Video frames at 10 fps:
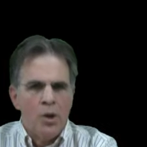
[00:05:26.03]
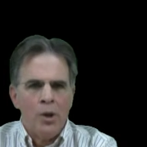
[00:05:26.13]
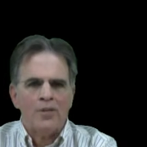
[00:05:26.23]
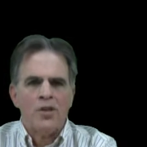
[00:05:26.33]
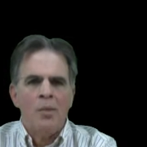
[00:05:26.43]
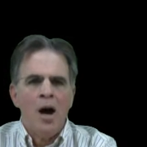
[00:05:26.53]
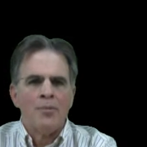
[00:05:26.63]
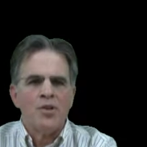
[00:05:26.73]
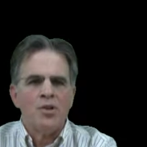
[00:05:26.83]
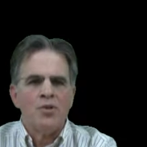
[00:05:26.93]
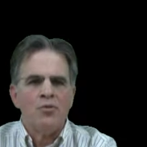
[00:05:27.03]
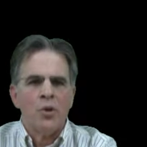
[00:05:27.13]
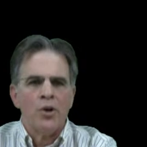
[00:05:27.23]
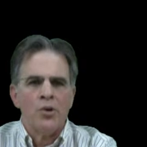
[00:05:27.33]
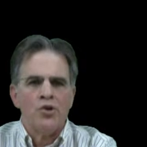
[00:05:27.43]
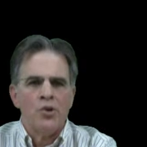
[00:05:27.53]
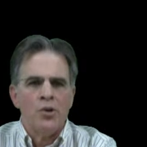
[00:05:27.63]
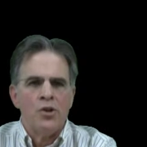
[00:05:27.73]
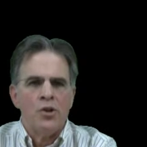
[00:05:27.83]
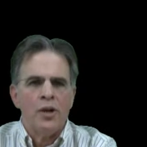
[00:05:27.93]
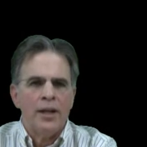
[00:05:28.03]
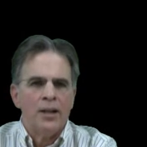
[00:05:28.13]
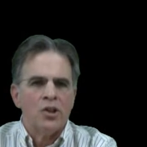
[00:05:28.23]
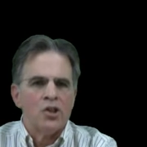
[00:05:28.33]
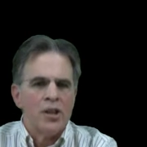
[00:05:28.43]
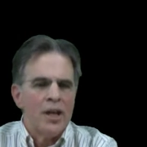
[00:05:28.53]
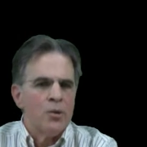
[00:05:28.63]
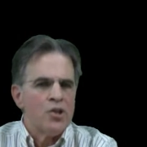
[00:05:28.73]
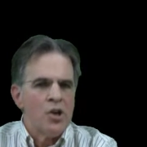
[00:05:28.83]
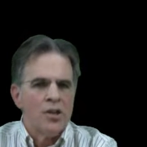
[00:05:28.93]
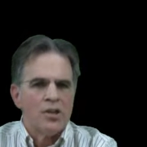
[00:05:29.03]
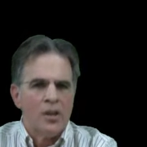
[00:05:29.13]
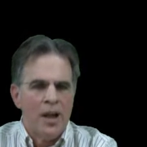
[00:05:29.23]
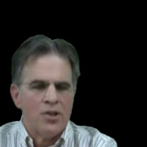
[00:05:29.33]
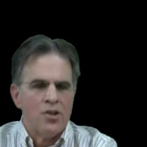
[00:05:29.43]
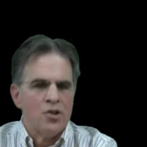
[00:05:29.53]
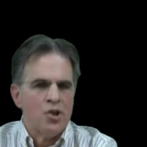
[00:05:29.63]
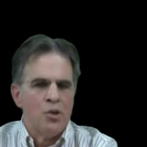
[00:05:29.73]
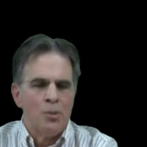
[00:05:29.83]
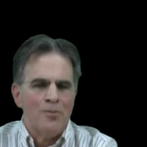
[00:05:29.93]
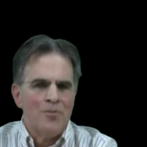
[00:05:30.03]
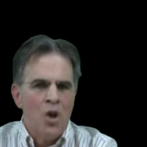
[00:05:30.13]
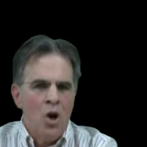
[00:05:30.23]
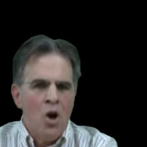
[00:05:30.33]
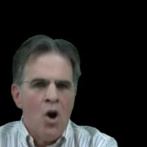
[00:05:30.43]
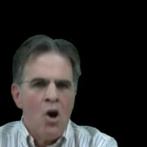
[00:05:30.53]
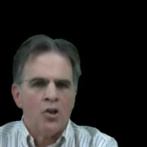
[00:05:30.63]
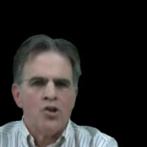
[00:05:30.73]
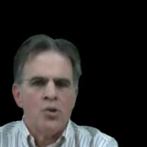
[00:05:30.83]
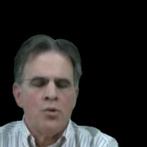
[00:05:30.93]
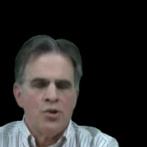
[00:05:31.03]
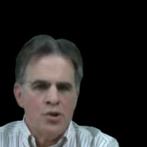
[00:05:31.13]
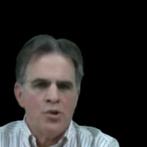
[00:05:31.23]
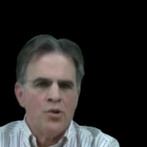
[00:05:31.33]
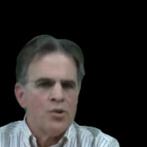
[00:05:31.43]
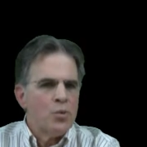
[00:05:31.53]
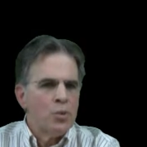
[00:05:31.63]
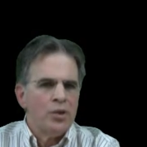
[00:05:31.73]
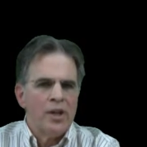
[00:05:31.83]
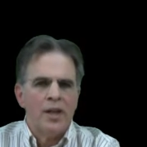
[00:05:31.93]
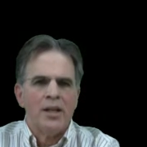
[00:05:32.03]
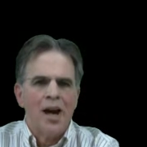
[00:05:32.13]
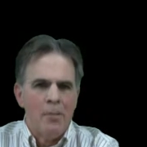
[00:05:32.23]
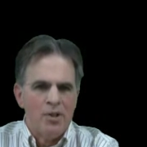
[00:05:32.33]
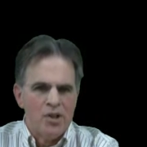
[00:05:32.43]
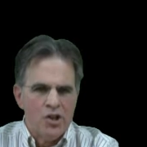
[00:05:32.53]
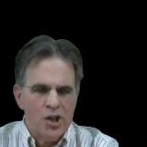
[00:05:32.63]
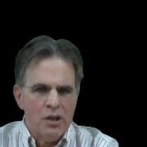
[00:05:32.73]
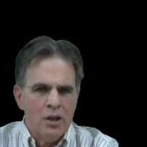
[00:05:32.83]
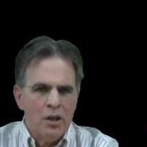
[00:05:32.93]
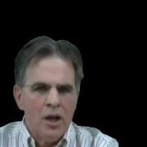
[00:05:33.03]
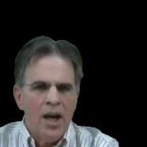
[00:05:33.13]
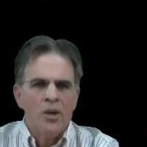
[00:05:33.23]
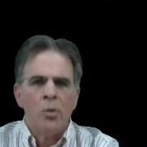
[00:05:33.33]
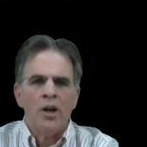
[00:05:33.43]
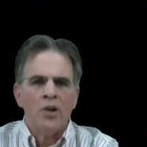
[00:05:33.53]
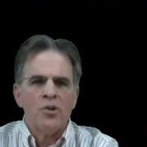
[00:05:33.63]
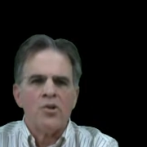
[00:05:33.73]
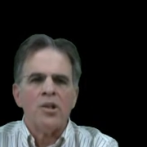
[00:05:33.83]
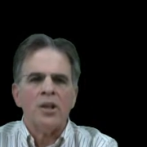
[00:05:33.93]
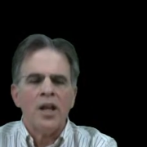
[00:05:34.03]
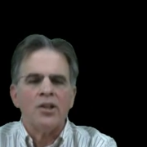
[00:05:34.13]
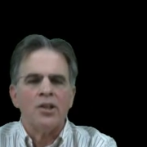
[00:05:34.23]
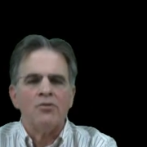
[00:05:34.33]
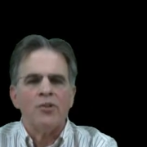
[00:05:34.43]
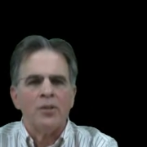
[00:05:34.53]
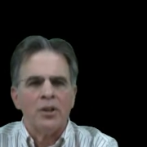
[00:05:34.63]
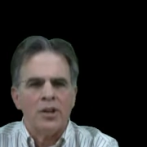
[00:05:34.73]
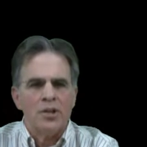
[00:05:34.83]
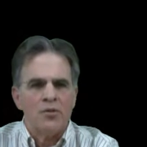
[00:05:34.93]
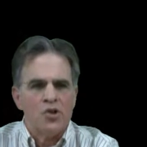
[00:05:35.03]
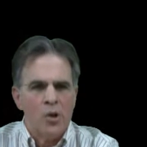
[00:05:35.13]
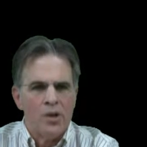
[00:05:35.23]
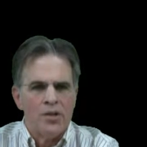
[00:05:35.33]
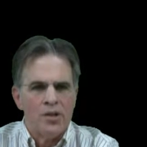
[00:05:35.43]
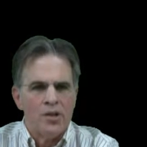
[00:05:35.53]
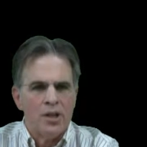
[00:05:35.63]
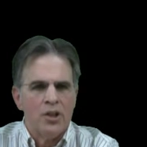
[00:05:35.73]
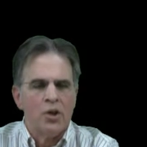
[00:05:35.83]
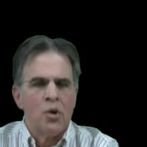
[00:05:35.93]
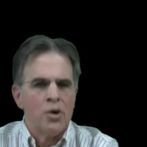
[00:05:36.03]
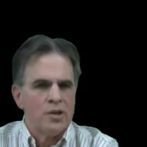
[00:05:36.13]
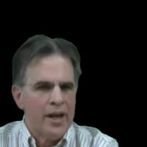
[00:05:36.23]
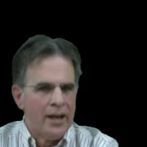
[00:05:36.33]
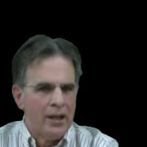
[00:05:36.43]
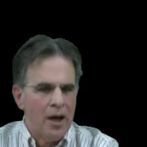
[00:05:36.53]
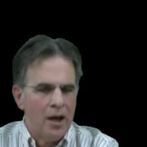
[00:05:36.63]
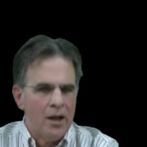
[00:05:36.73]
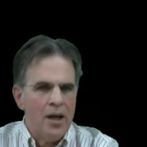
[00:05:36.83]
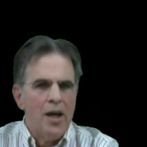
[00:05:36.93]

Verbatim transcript: You have some options for your junior English language arts classes too. All ju juniors will take composition and one other selective from the list of choices in the course catalog.